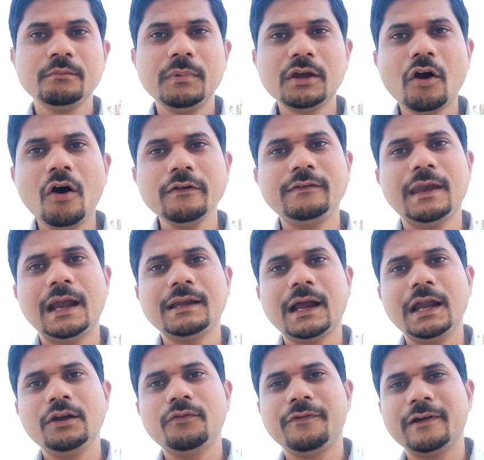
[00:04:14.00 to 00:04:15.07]
Because that
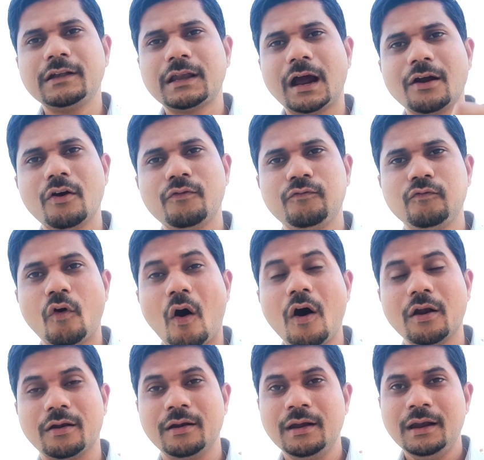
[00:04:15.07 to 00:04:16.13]
kind of a tug of
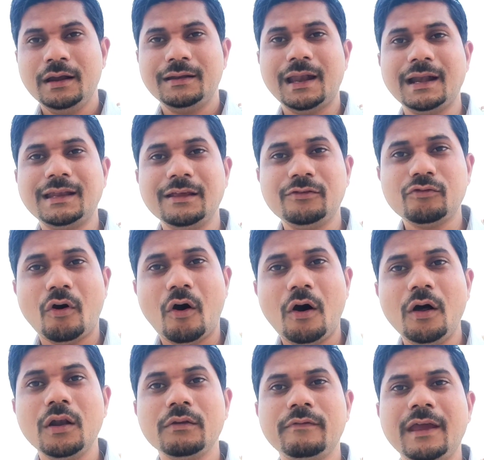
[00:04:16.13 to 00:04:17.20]
war, that is
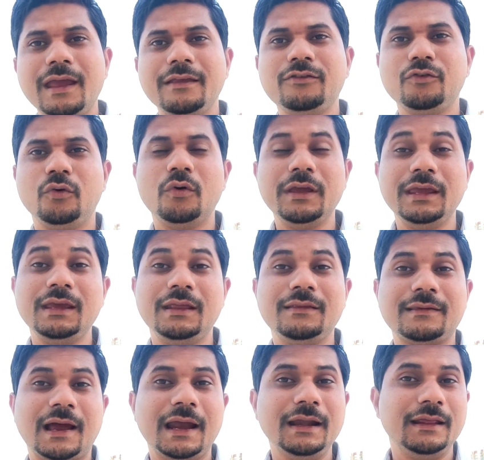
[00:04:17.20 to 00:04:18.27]
always going
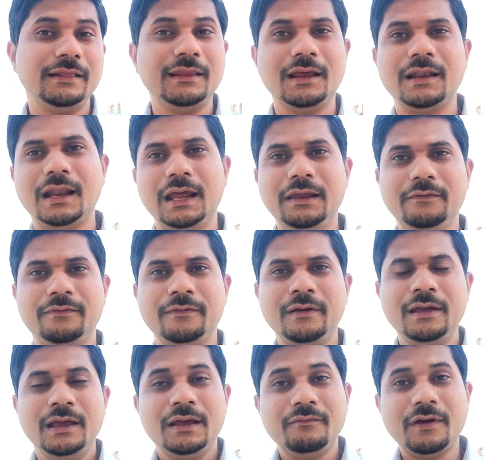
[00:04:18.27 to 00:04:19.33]
inside in their life.
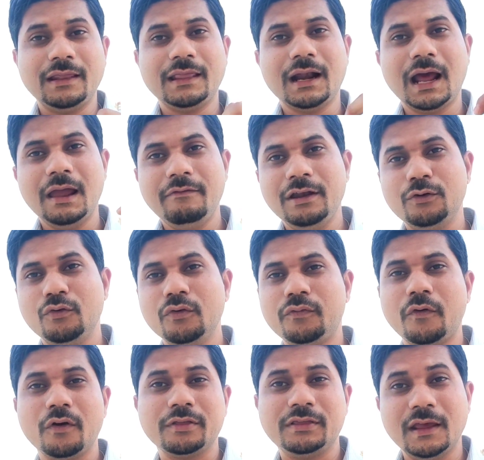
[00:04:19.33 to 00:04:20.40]
Whether I will go
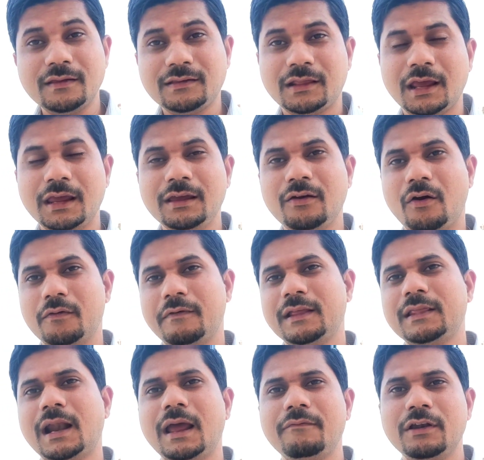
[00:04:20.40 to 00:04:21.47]
for this thing or
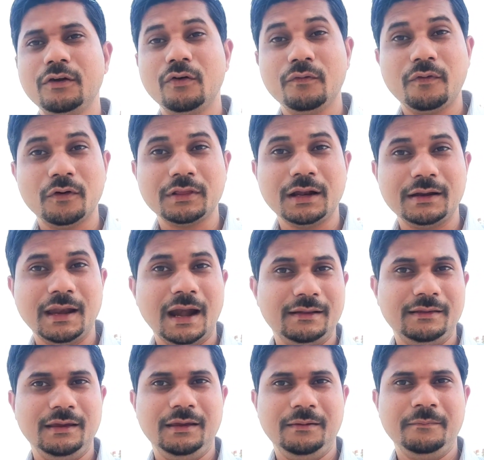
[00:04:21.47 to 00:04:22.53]
whether I will go for
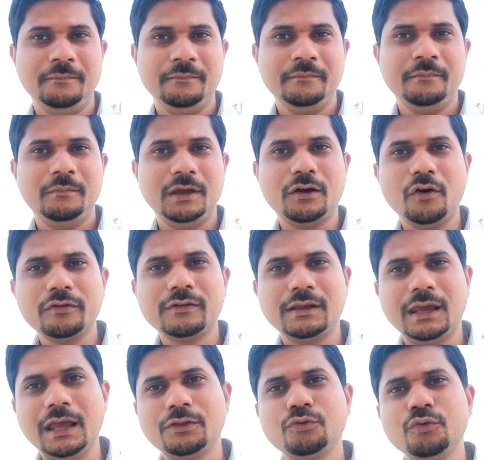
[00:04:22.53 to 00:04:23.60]
that thing. Because
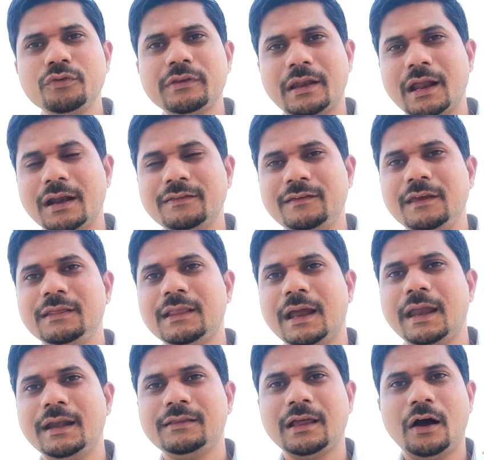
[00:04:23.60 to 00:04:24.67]
Ketu's energy in the
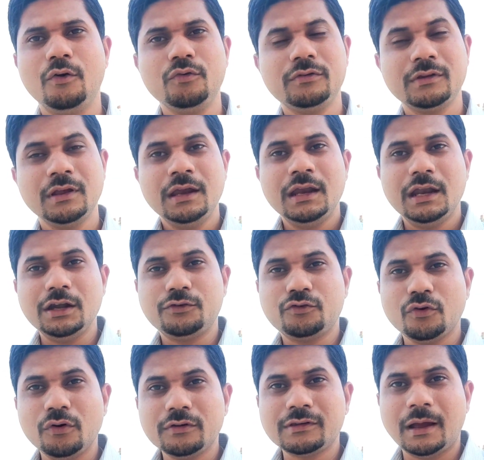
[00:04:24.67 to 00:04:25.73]
8th house, it
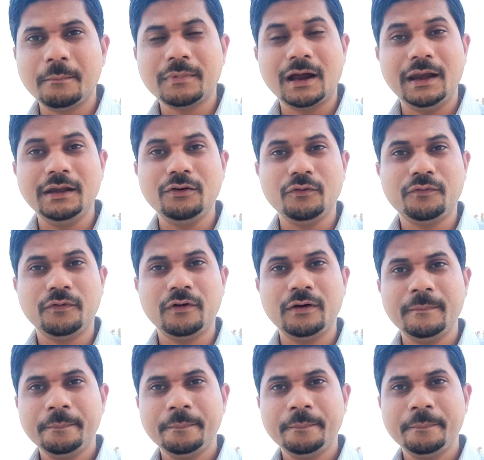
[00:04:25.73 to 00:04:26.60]
shows some kind of